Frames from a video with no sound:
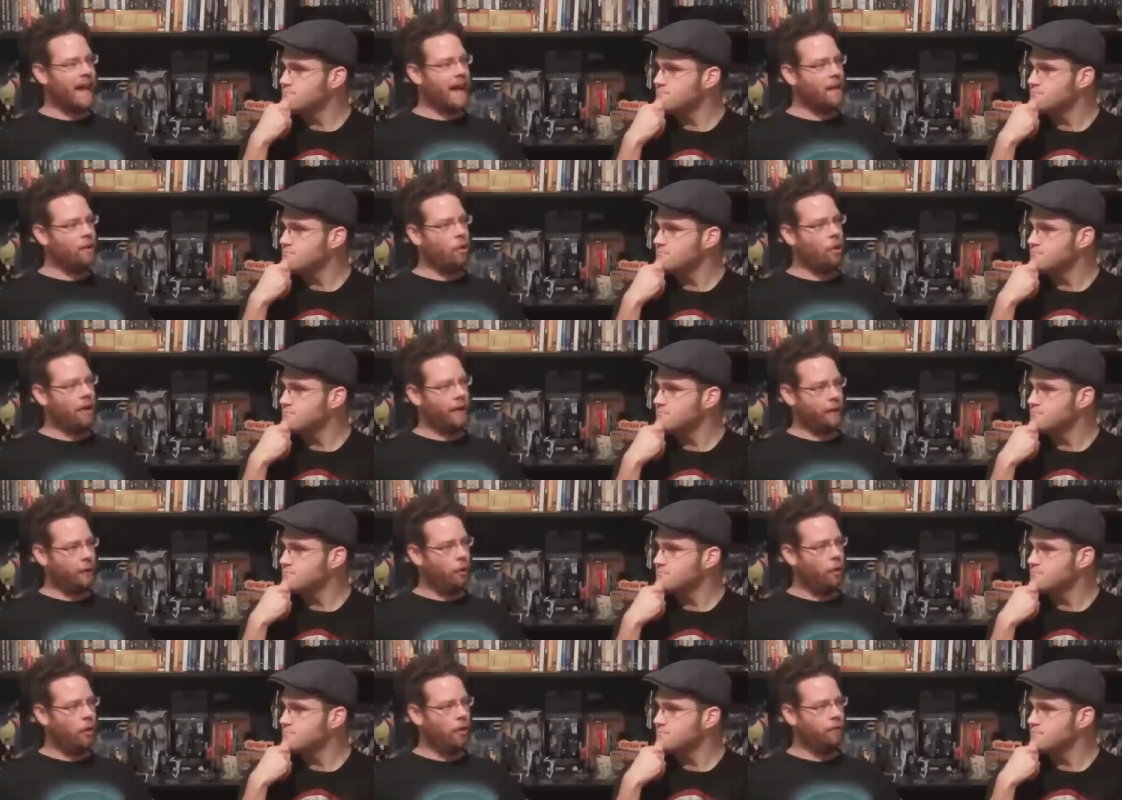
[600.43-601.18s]
Speaker 1: dialogue
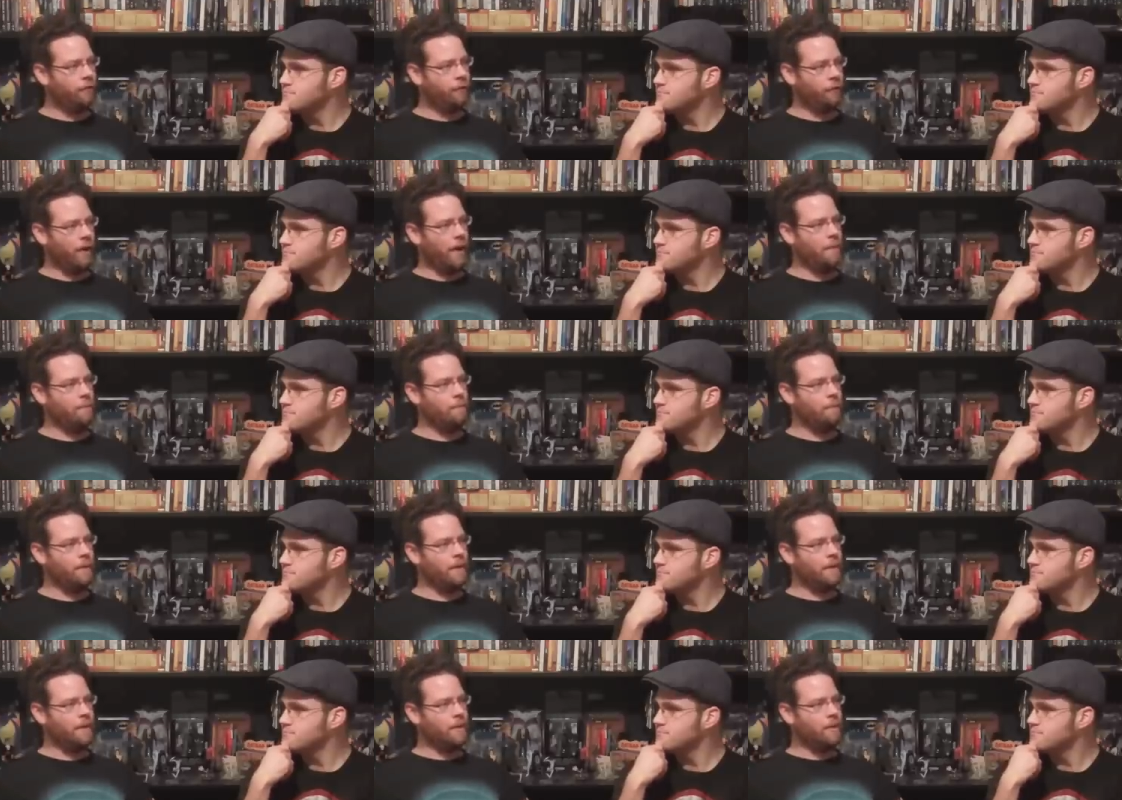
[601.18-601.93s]
at all
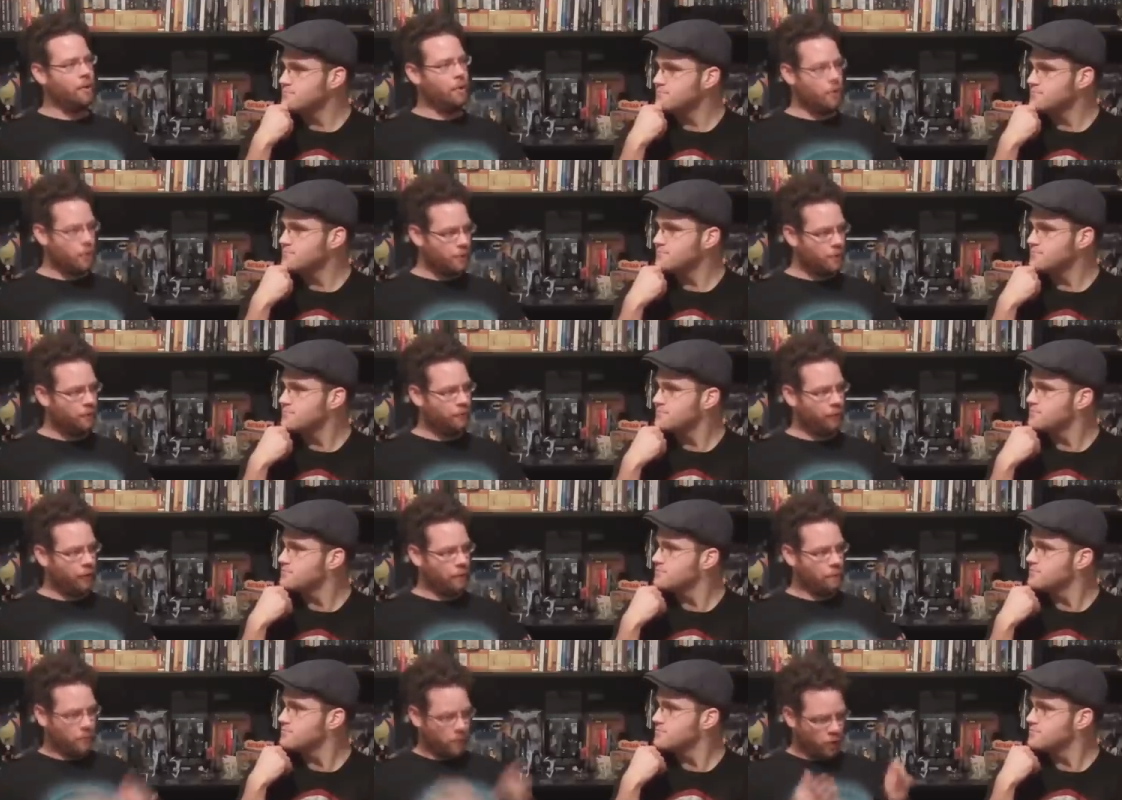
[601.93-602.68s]
from
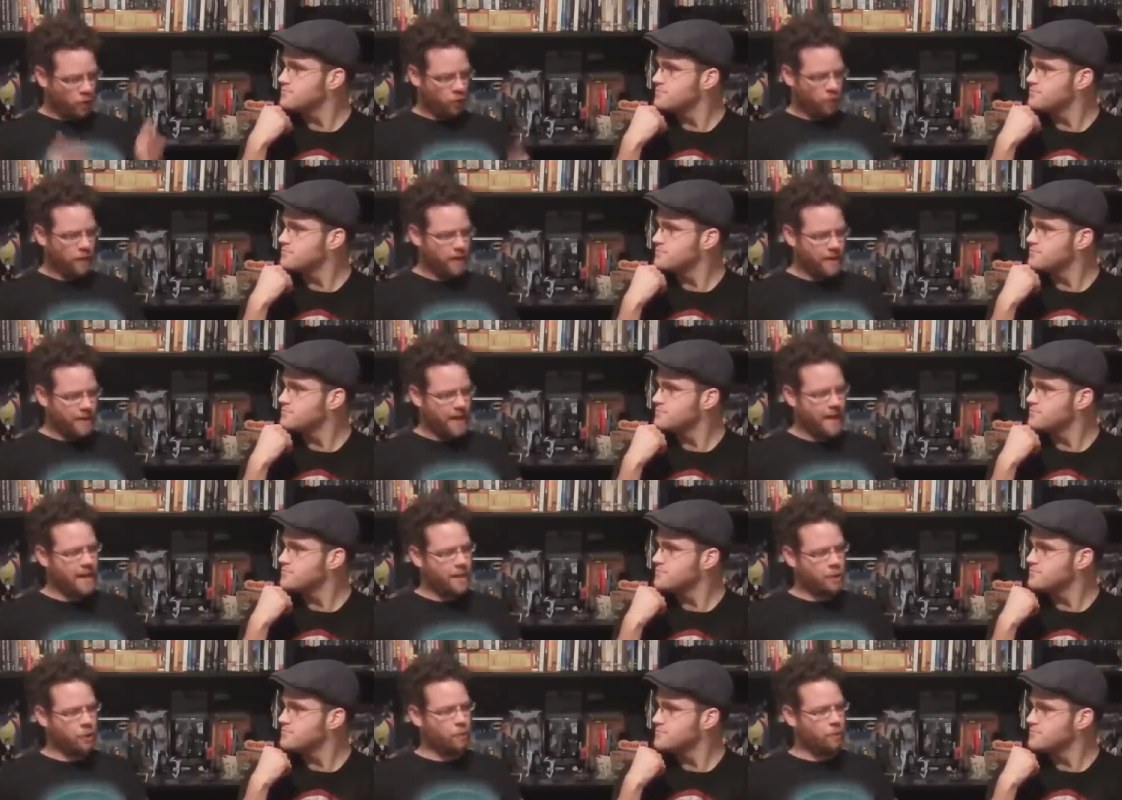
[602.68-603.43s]
current
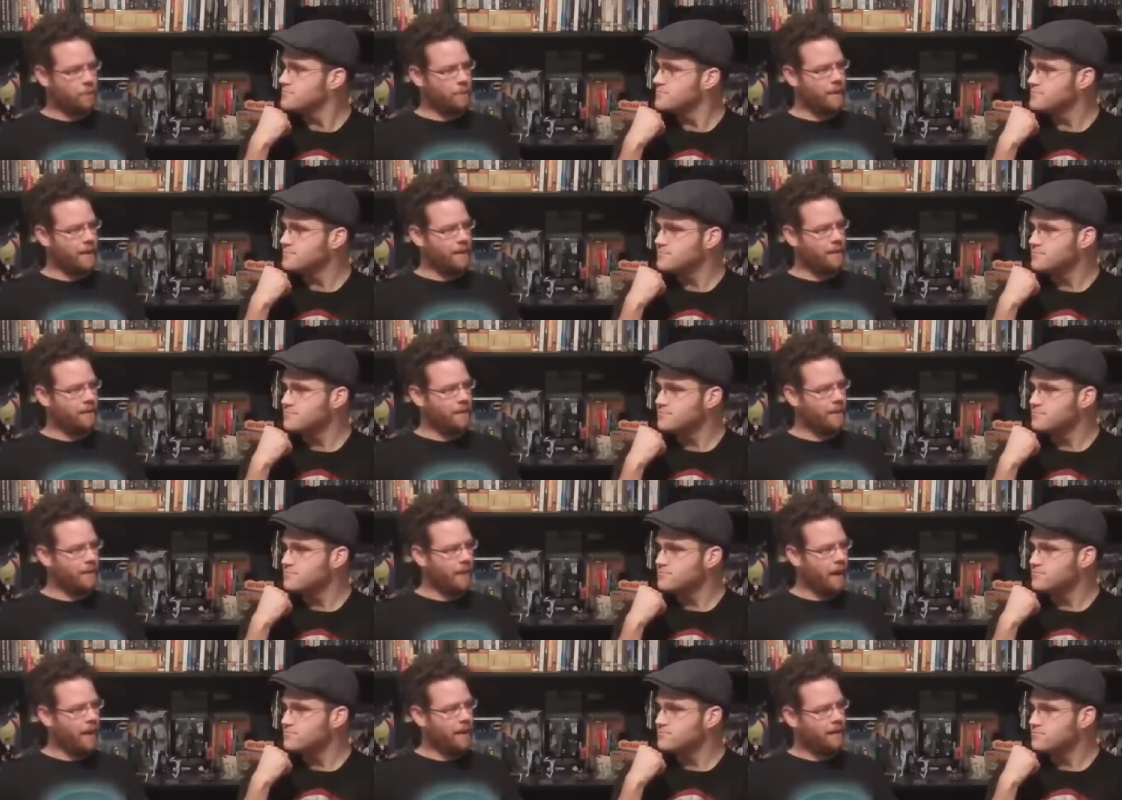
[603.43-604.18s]
day Superman
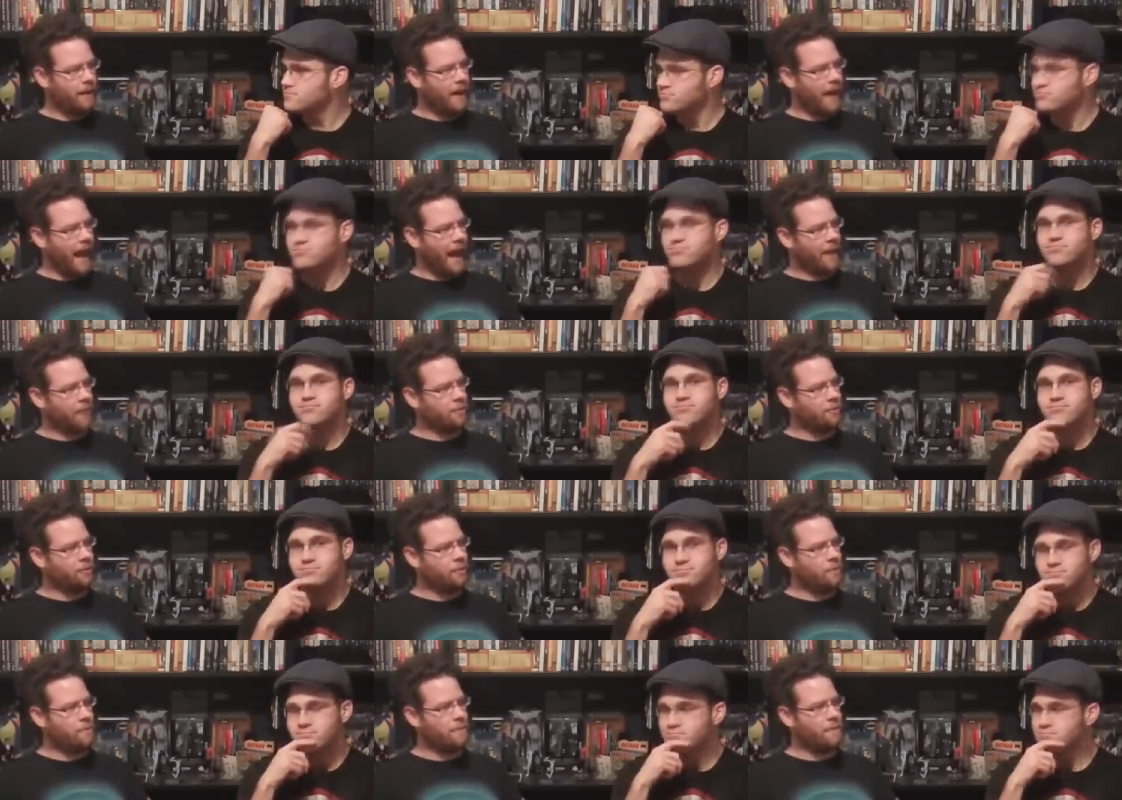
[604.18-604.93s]
and not
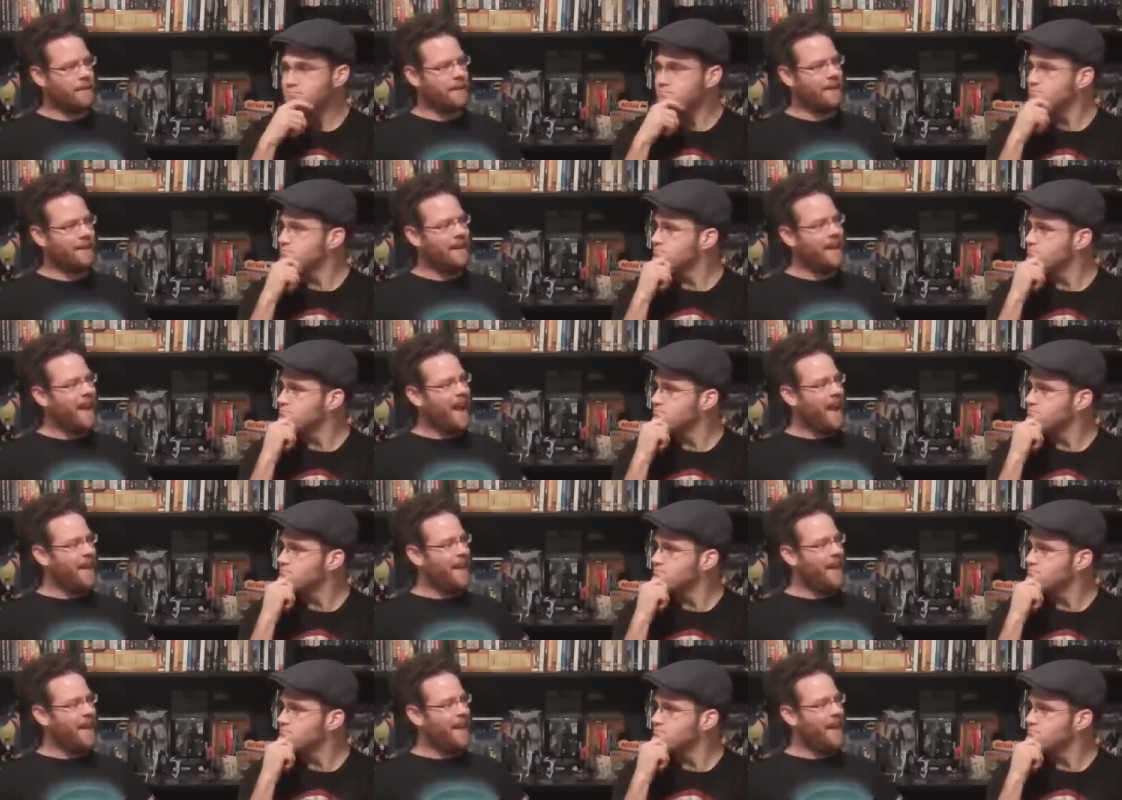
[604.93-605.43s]
action Superman,